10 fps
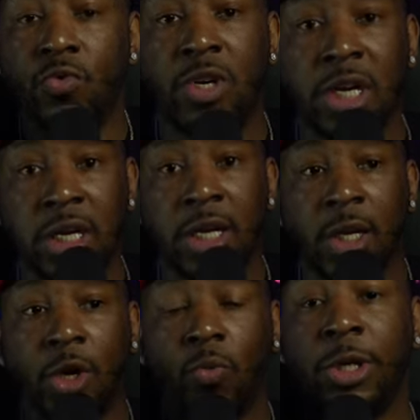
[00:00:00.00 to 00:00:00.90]
and you
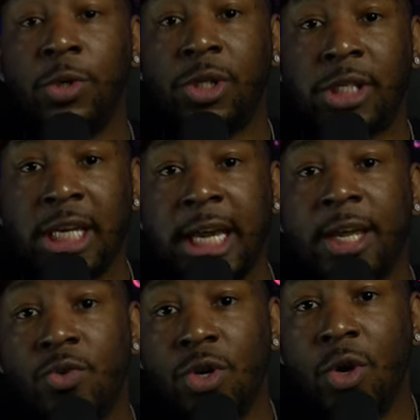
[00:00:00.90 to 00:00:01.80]
done, when you
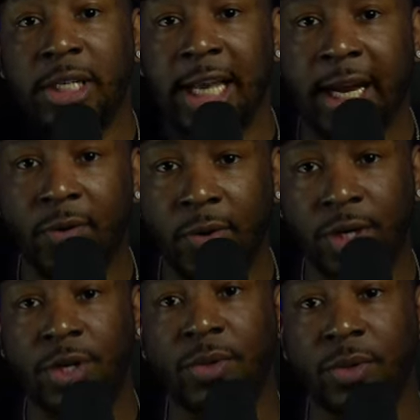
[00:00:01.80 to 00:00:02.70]
see it, you know exactly
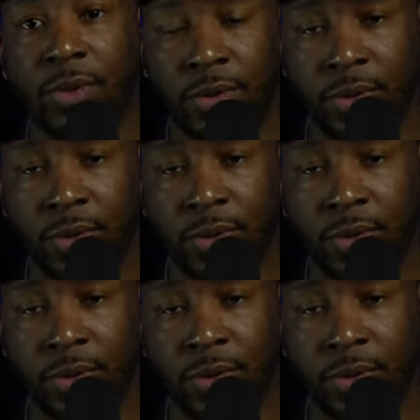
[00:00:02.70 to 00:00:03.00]
what to do.